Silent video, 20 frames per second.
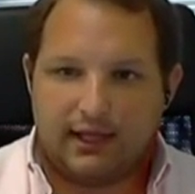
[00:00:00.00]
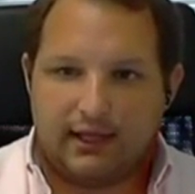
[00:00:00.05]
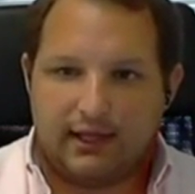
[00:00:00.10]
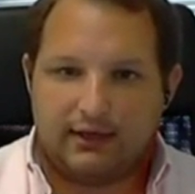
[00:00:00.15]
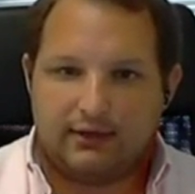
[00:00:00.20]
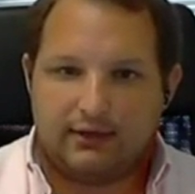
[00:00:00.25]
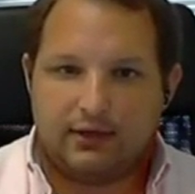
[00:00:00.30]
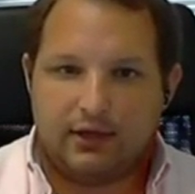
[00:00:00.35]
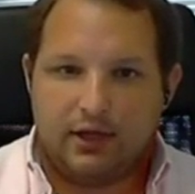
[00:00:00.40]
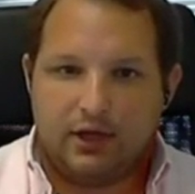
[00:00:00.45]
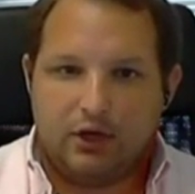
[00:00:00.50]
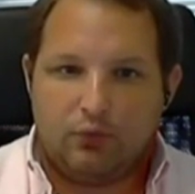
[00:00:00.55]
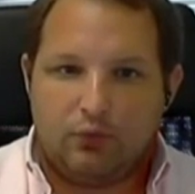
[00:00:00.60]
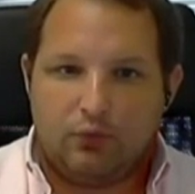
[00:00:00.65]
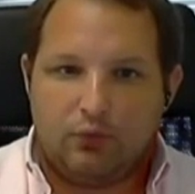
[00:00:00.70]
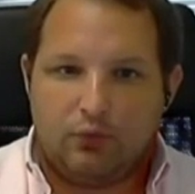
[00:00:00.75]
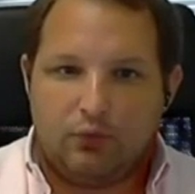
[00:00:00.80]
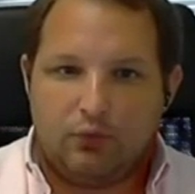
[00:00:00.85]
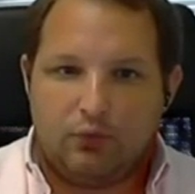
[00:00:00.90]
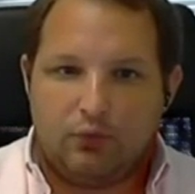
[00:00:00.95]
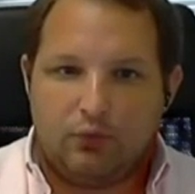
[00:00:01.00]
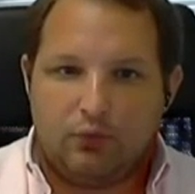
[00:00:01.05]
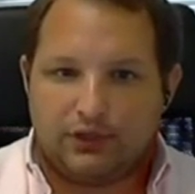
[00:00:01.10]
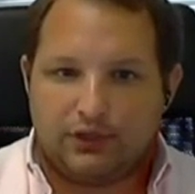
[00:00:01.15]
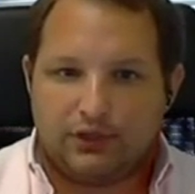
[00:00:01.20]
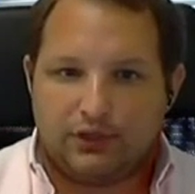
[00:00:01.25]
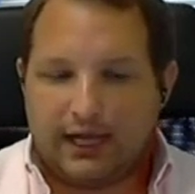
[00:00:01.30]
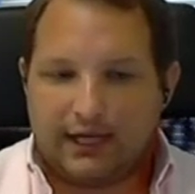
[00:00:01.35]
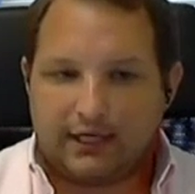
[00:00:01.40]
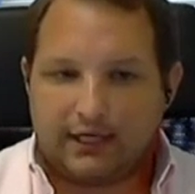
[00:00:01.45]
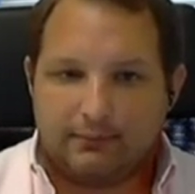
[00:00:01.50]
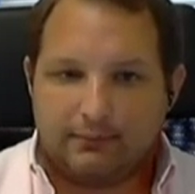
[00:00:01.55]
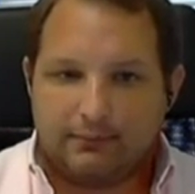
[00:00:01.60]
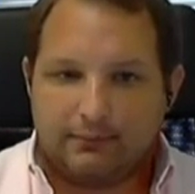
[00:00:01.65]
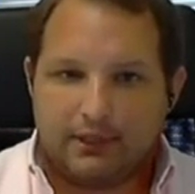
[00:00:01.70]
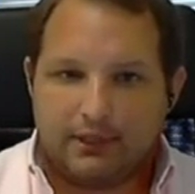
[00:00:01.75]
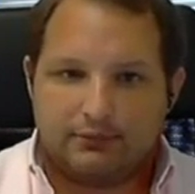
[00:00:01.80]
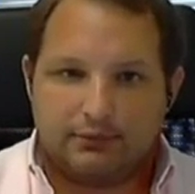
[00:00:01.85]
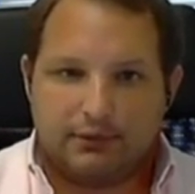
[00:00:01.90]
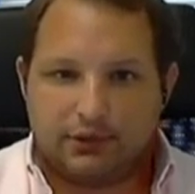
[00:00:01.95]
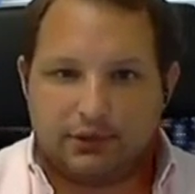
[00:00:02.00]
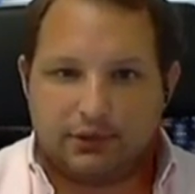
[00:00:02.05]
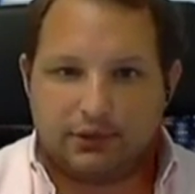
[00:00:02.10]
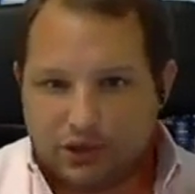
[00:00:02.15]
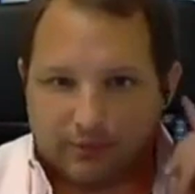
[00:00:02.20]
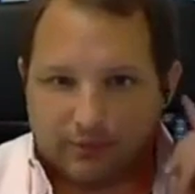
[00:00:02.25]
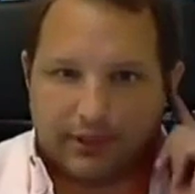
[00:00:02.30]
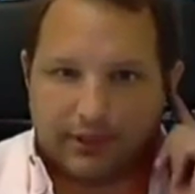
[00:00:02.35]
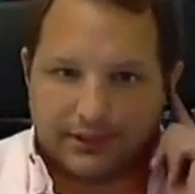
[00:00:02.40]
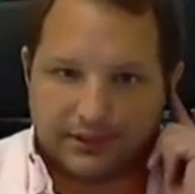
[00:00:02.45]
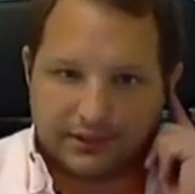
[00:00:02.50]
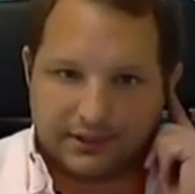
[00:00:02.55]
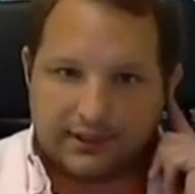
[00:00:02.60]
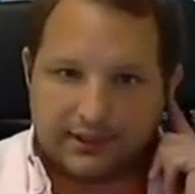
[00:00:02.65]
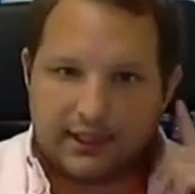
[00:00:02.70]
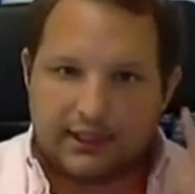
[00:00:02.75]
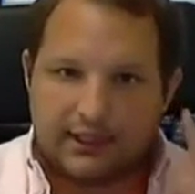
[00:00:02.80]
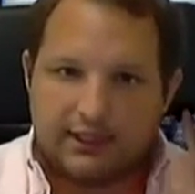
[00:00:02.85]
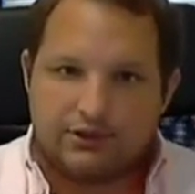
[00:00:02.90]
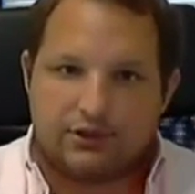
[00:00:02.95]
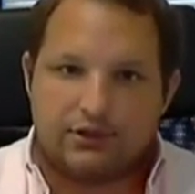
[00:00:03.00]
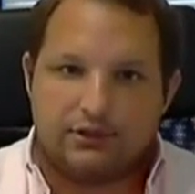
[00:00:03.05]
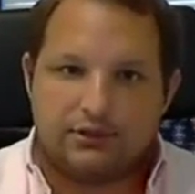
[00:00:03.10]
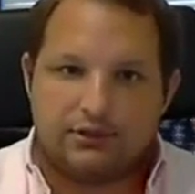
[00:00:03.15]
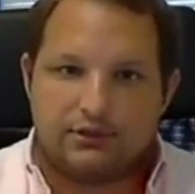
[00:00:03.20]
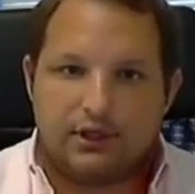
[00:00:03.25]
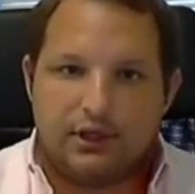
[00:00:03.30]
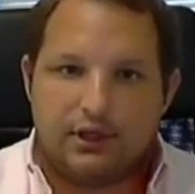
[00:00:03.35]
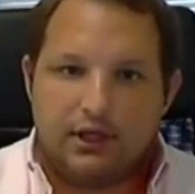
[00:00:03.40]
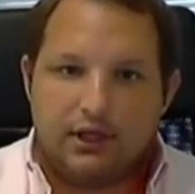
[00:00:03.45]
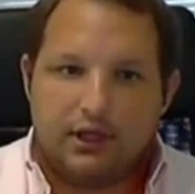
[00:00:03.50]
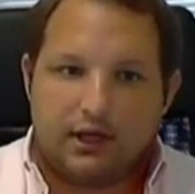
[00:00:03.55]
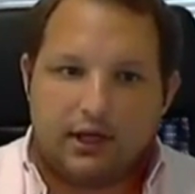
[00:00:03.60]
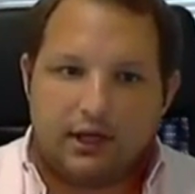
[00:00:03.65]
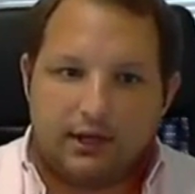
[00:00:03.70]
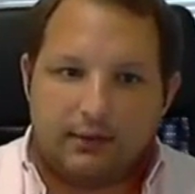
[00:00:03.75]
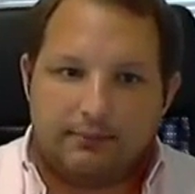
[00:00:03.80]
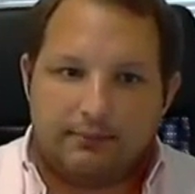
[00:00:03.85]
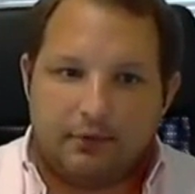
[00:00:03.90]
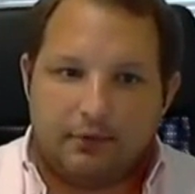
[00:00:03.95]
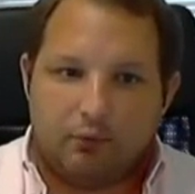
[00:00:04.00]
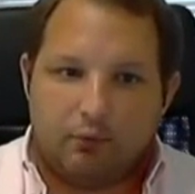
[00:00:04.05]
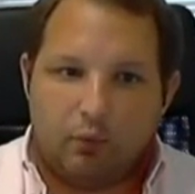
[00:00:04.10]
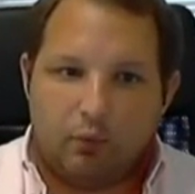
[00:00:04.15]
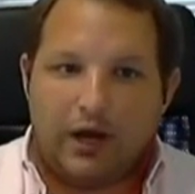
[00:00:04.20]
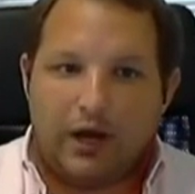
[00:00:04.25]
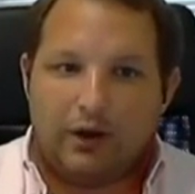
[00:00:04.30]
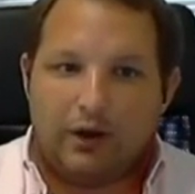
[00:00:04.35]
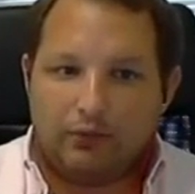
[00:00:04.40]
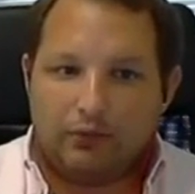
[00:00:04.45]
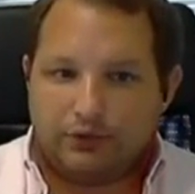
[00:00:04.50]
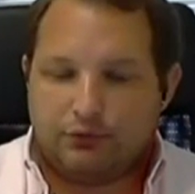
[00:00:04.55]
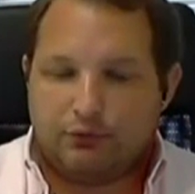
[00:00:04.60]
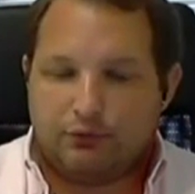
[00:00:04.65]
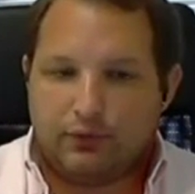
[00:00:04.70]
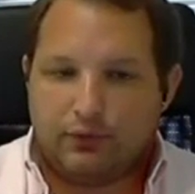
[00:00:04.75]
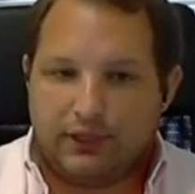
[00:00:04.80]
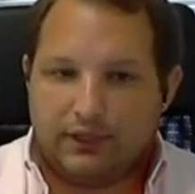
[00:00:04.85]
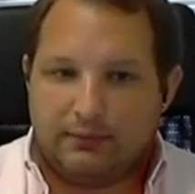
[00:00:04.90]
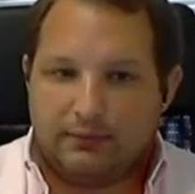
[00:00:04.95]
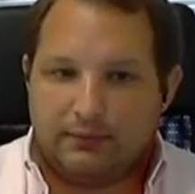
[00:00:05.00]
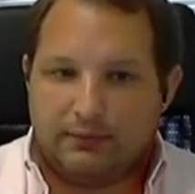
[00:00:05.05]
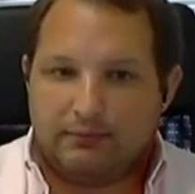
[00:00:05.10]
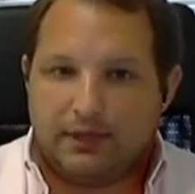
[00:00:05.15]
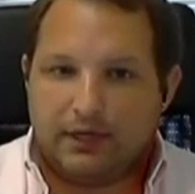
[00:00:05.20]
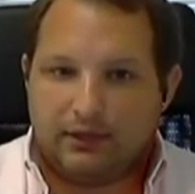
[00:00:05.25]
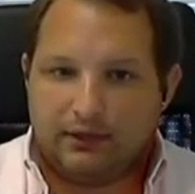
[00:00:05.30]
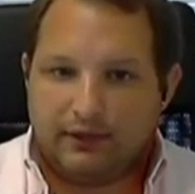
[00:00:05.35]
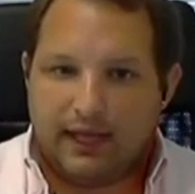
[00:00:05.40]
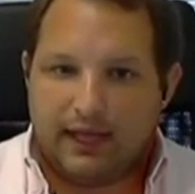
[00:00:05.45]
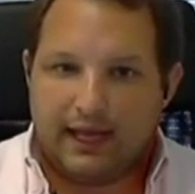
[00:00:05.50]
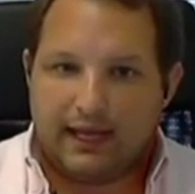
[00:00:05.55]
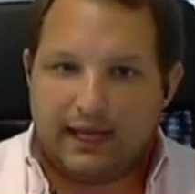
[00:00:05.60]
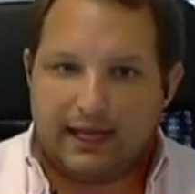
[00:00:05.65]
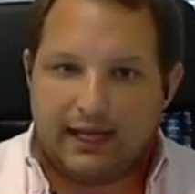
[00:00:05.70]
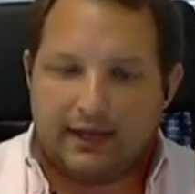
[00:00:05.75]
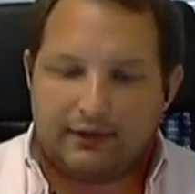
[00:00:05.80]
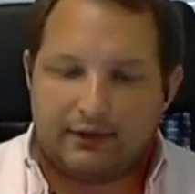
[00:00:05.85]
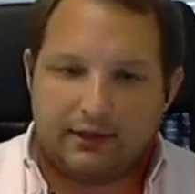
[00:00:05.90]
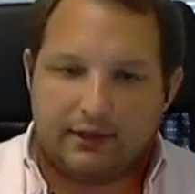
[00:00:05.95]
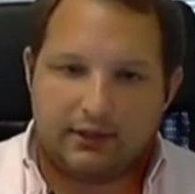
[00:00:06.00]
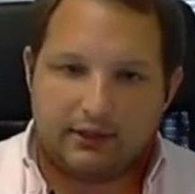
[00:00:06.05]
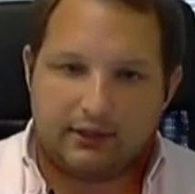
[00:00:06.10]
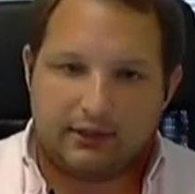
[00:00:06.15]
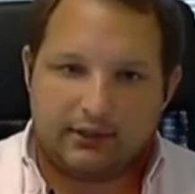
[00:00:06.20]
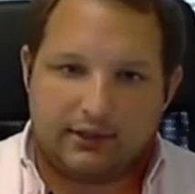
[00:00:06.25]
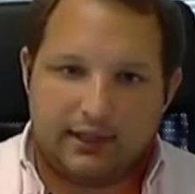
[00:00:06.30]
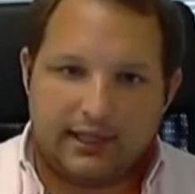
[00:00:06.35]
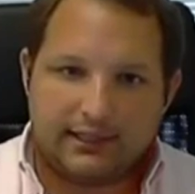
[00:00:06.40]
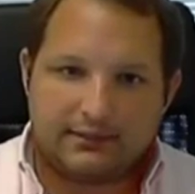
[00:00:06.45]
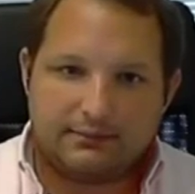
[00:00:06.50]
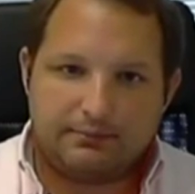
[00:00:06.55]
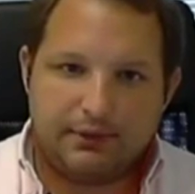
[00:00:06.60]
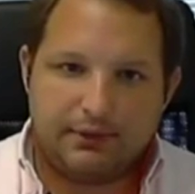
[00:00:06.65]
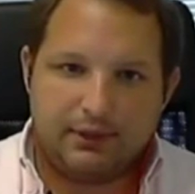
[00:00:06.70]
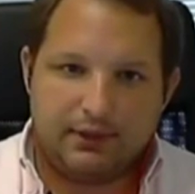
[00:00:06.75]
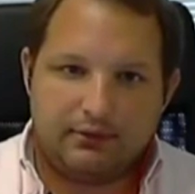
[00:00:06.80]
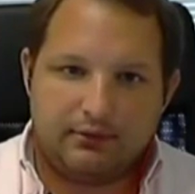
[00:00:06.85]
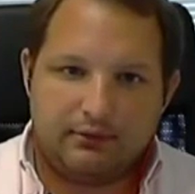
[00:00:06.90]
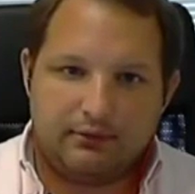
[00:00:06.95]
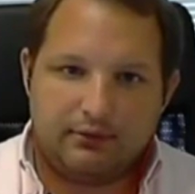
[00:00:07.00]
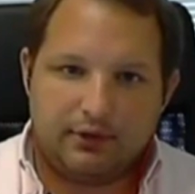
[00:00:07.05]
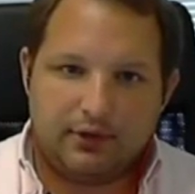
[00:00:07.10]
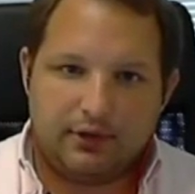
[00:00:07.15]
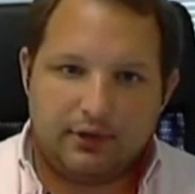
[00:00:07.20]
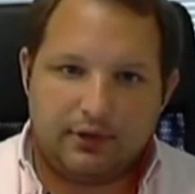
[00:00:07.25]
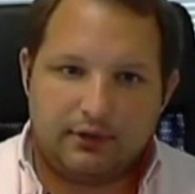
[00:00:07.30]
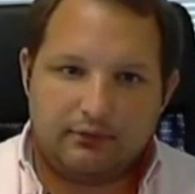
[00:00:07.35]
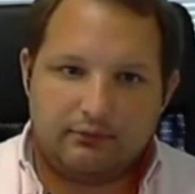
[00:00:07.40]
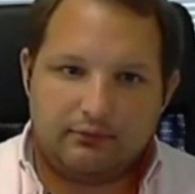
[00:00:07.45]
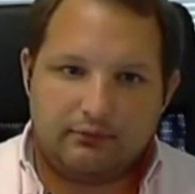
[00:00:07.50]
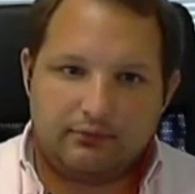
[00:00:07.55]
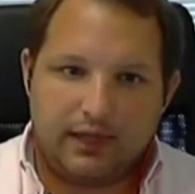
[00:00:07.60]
and we can share documents, we can share presentations while we're in the middle of the Hangout, and I think that's been